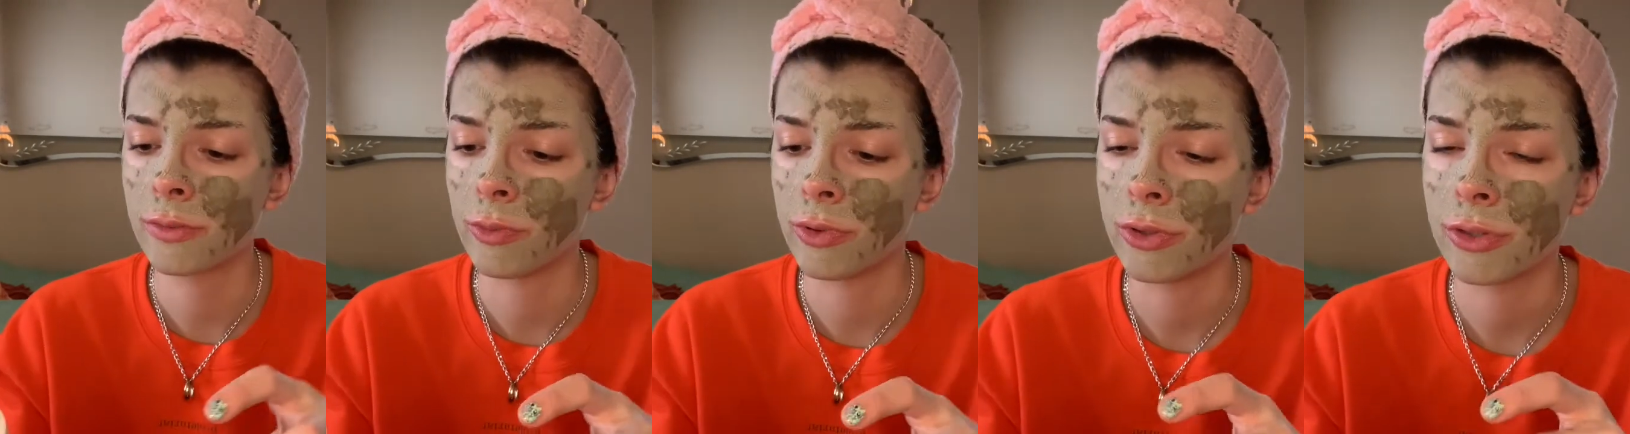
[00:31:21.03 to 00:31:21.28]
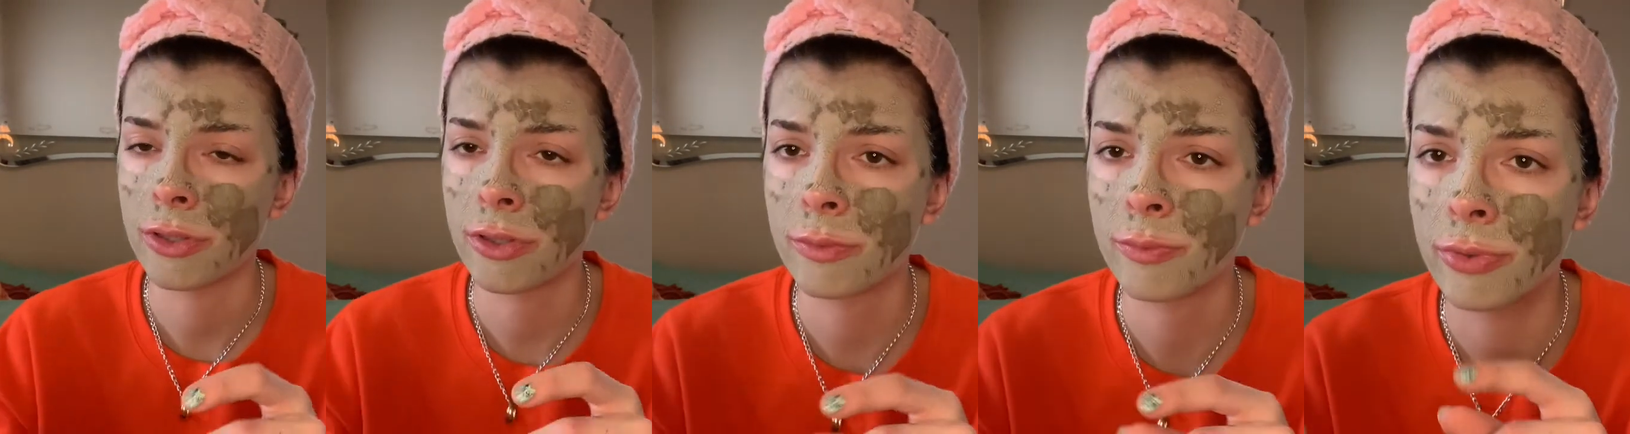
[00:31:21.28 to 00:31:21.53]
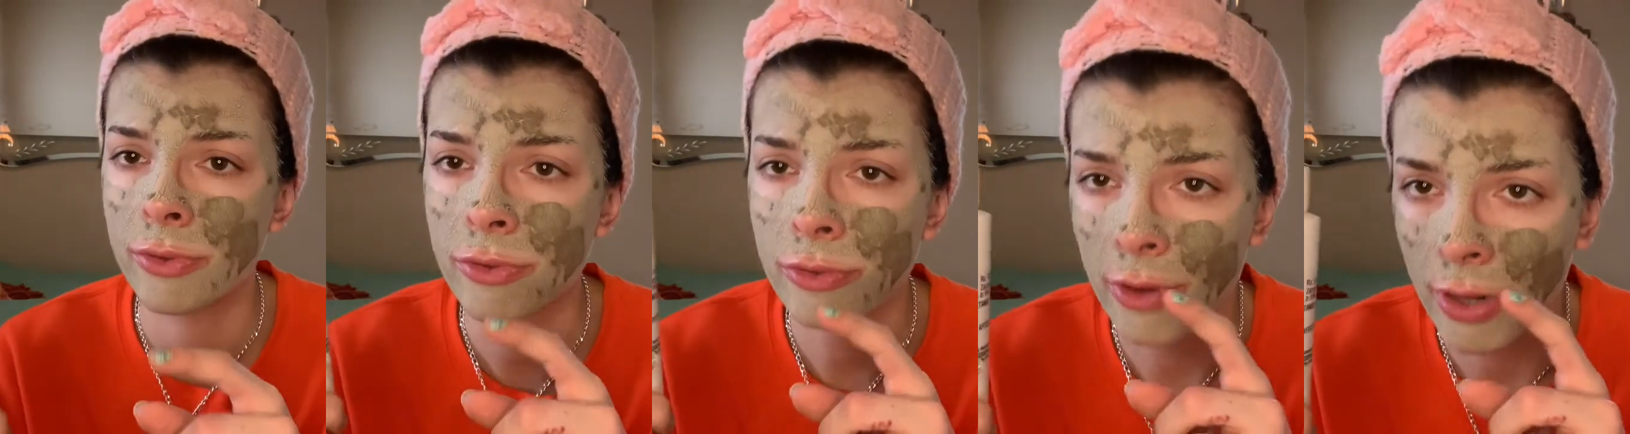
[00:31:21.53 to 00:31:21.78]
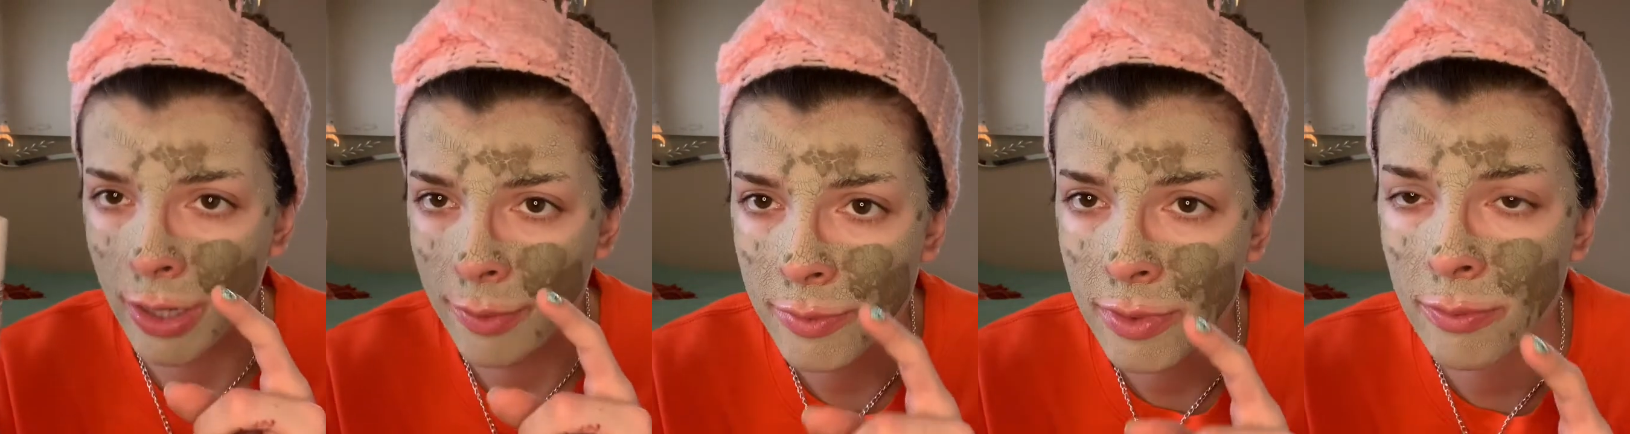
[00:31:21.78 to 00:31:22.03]
which is
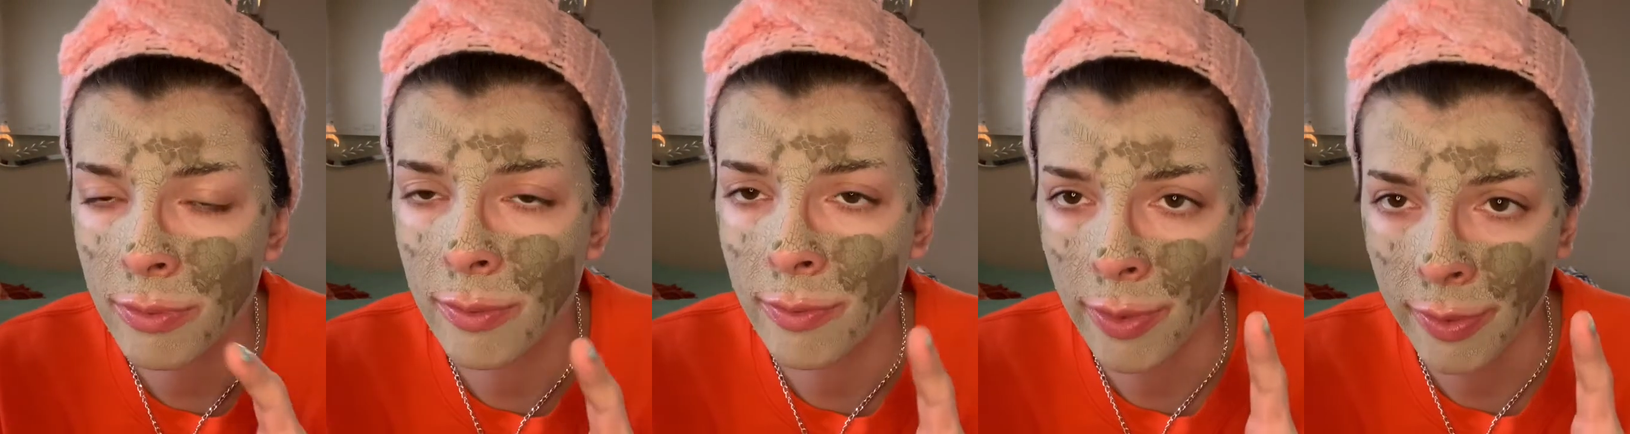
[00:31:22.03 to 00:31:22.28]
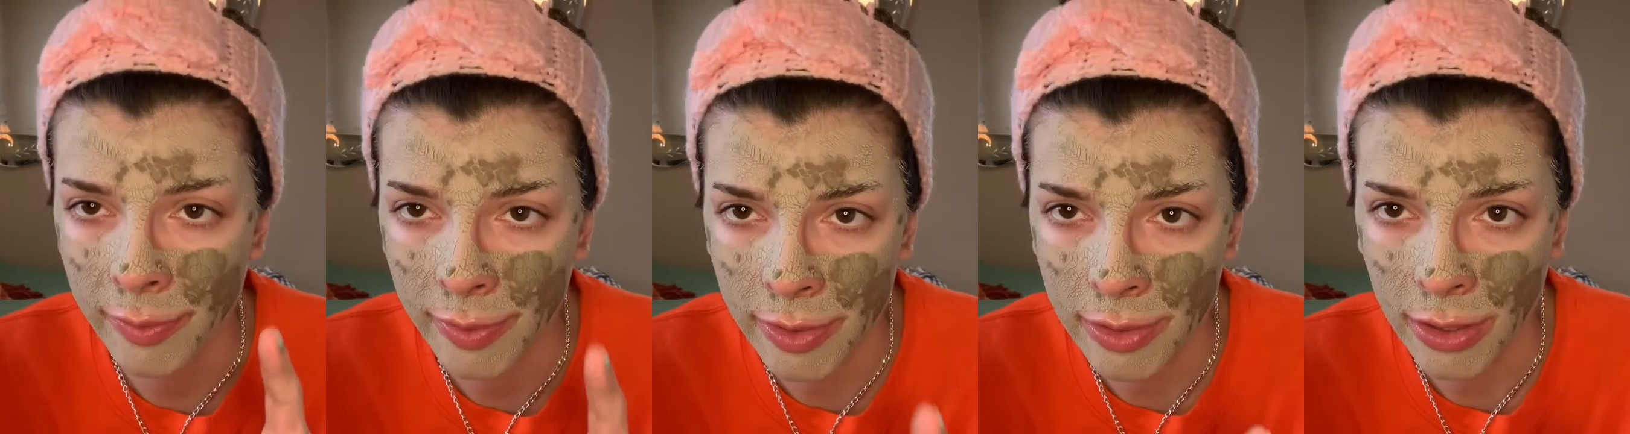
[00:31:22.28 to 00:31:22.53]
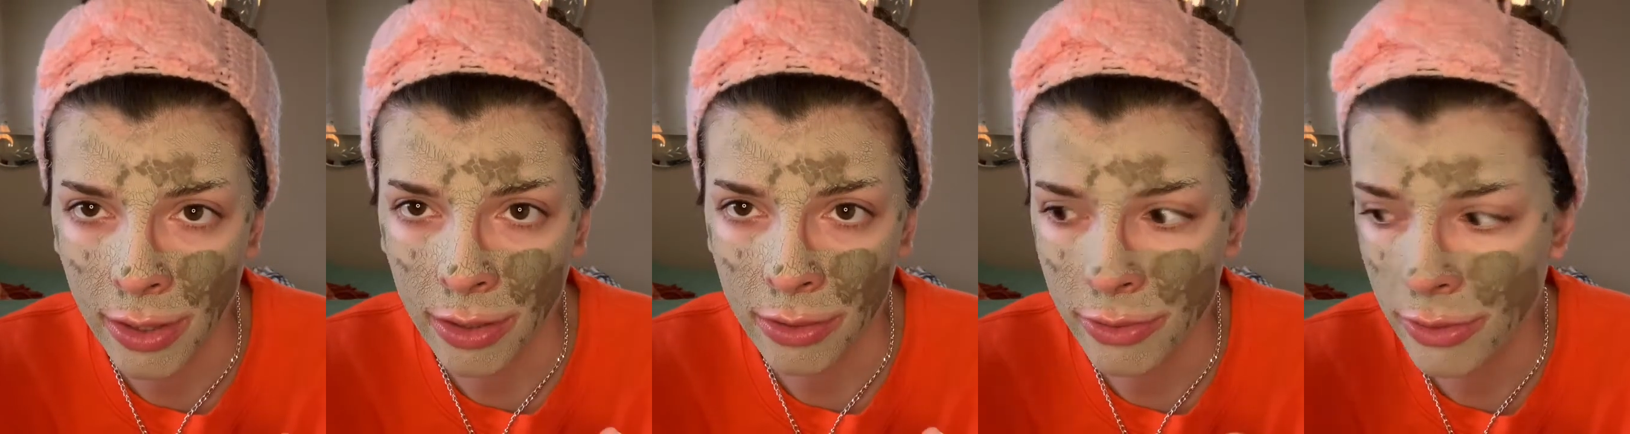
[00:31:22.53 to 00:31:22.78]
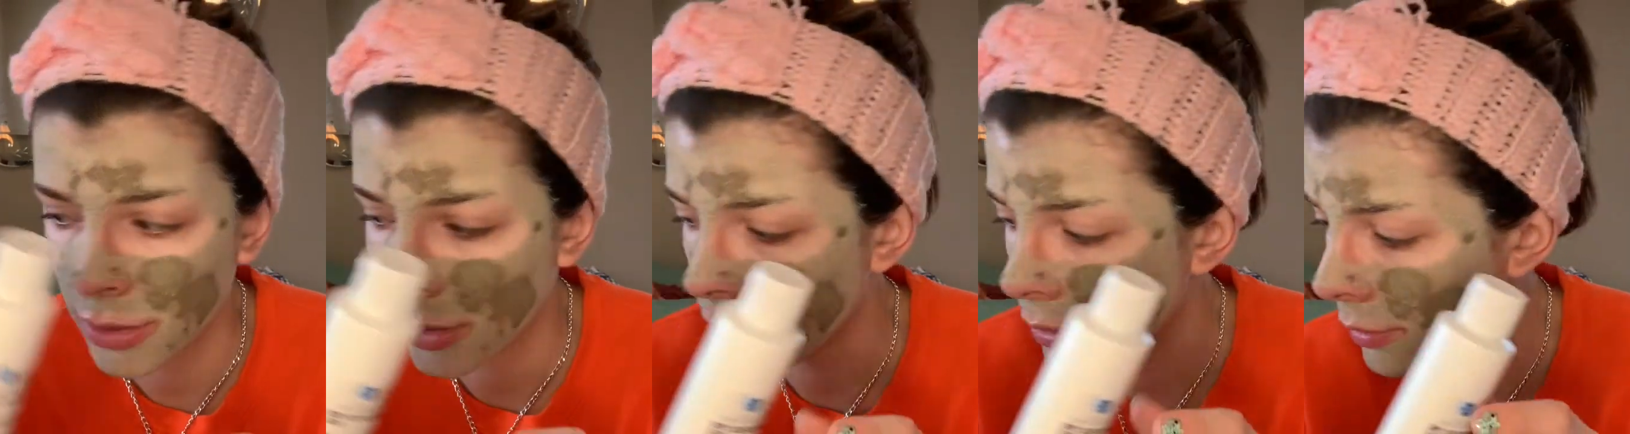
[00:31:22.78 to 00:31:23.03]
prescribed to me by my
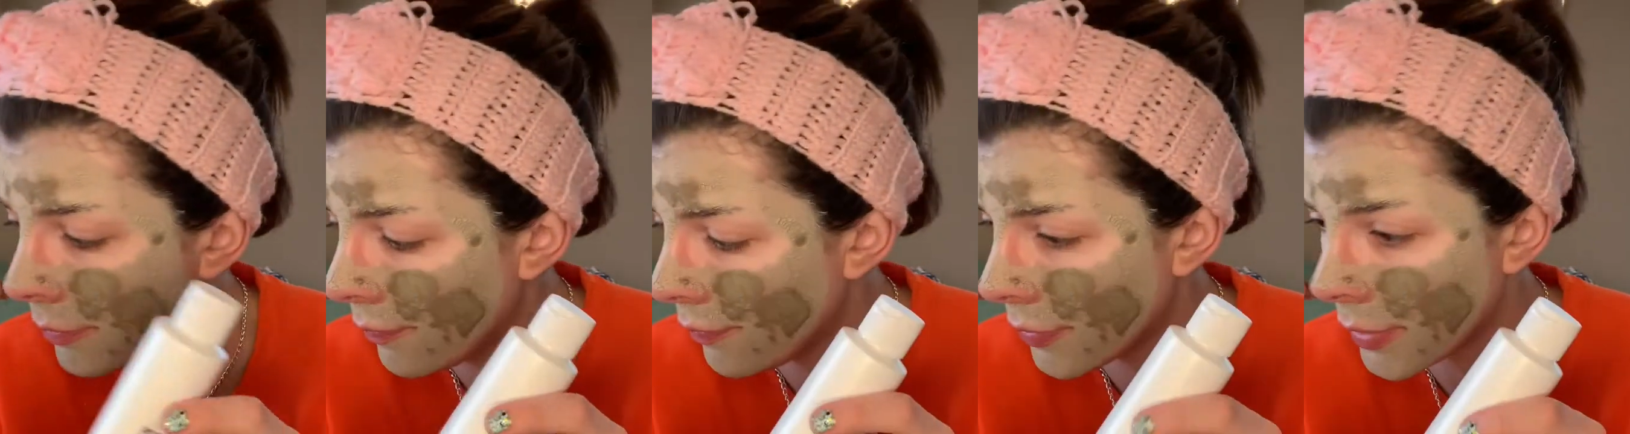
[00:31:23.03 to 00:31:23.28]
doctor.